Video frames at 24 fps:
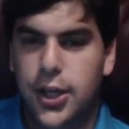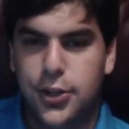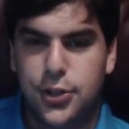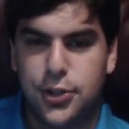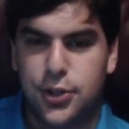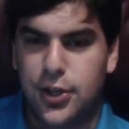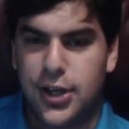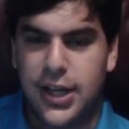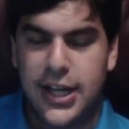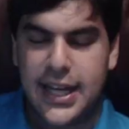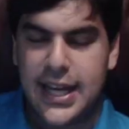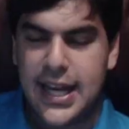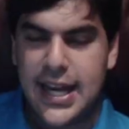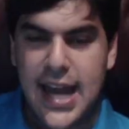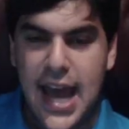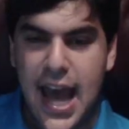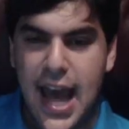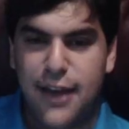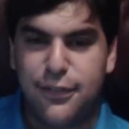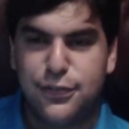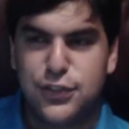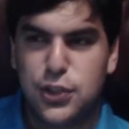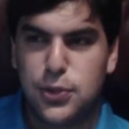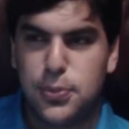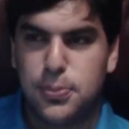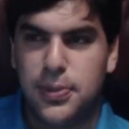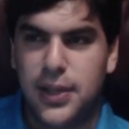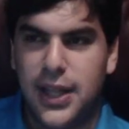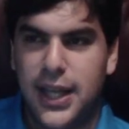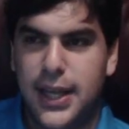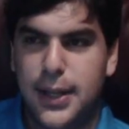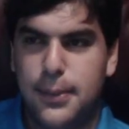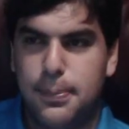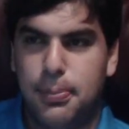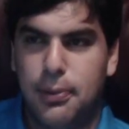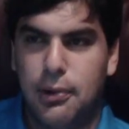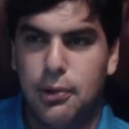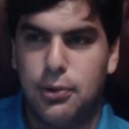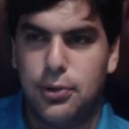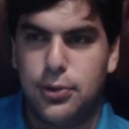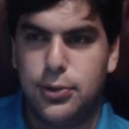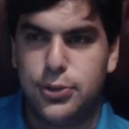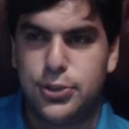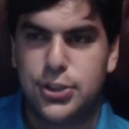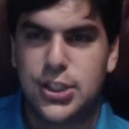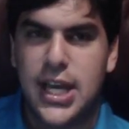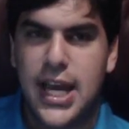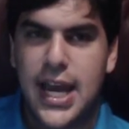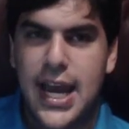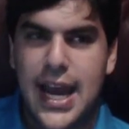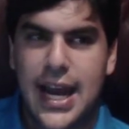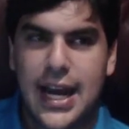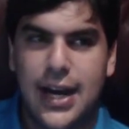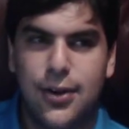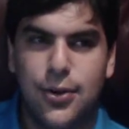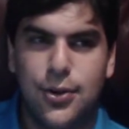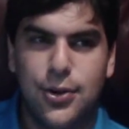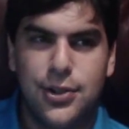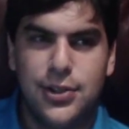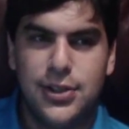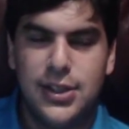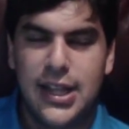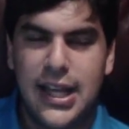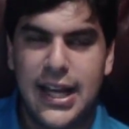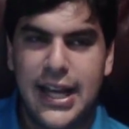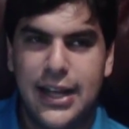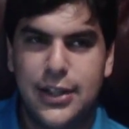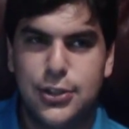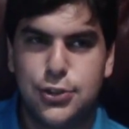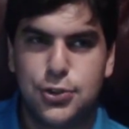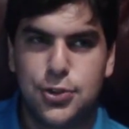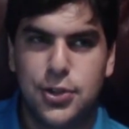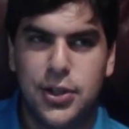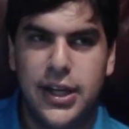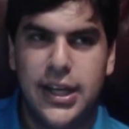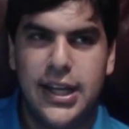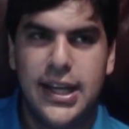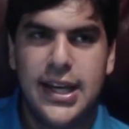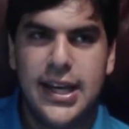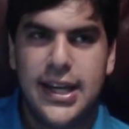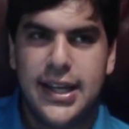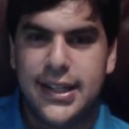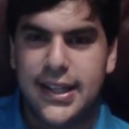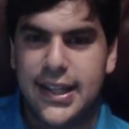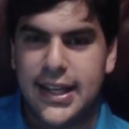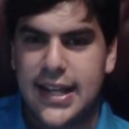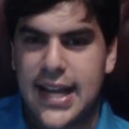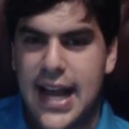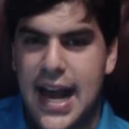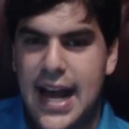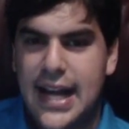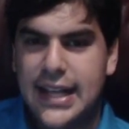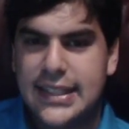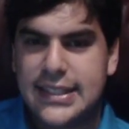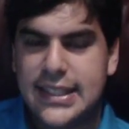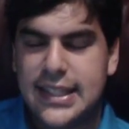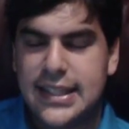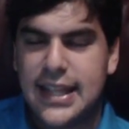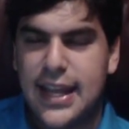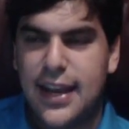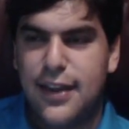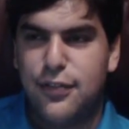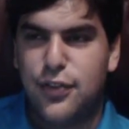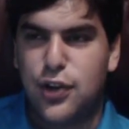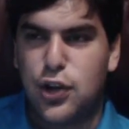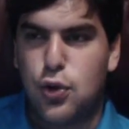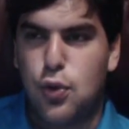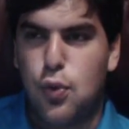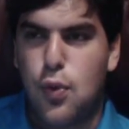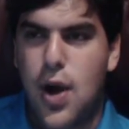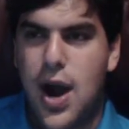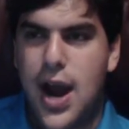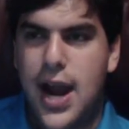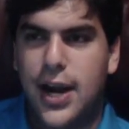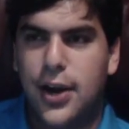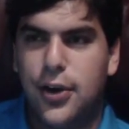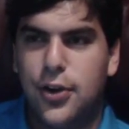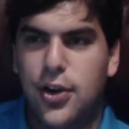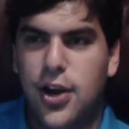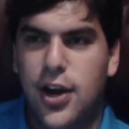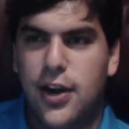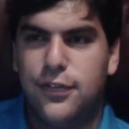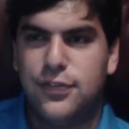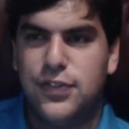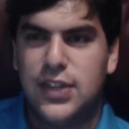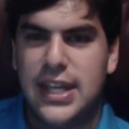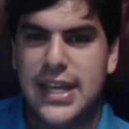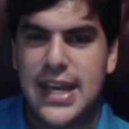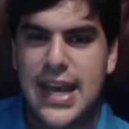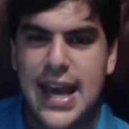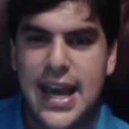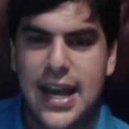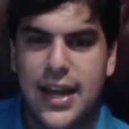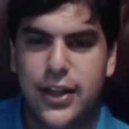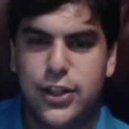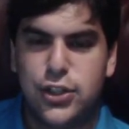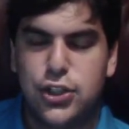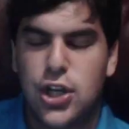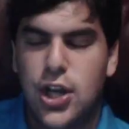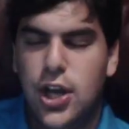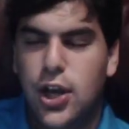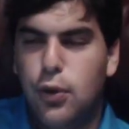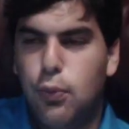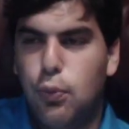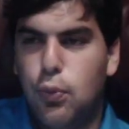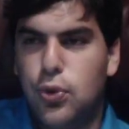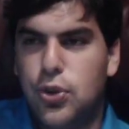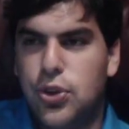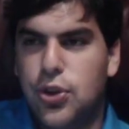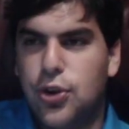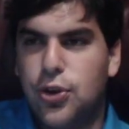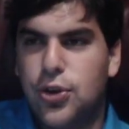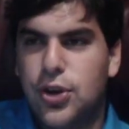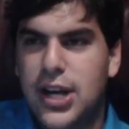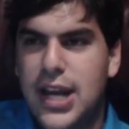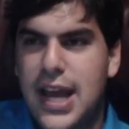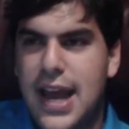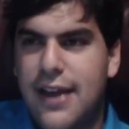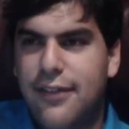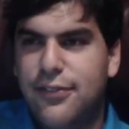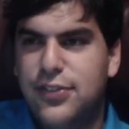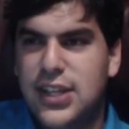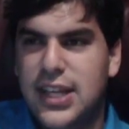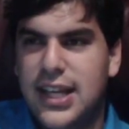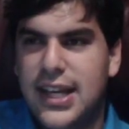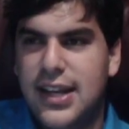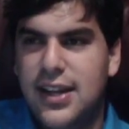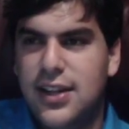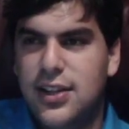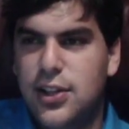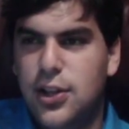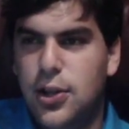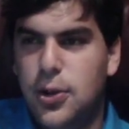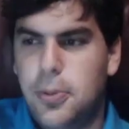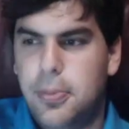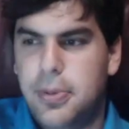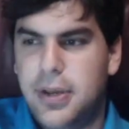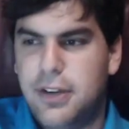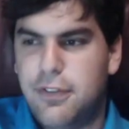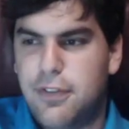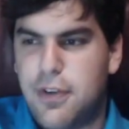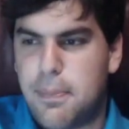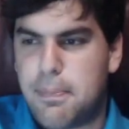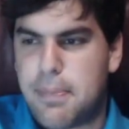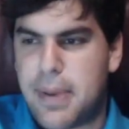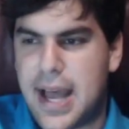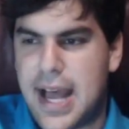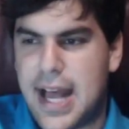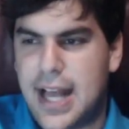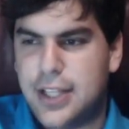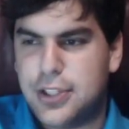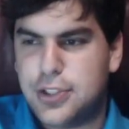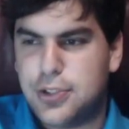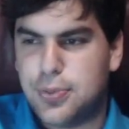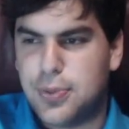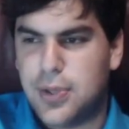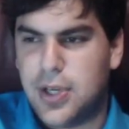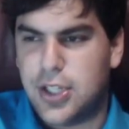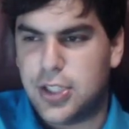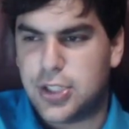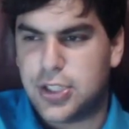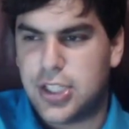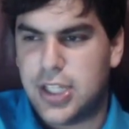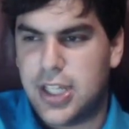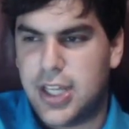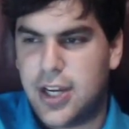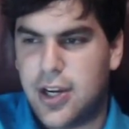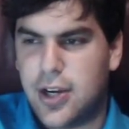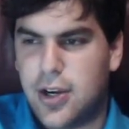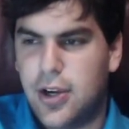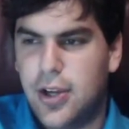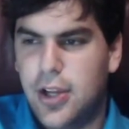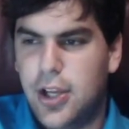They're going to get after Blake Bortles, Harold Landry, the guys that they've acquired off the edge. Where they're going to have to get a little bit of a pass rush there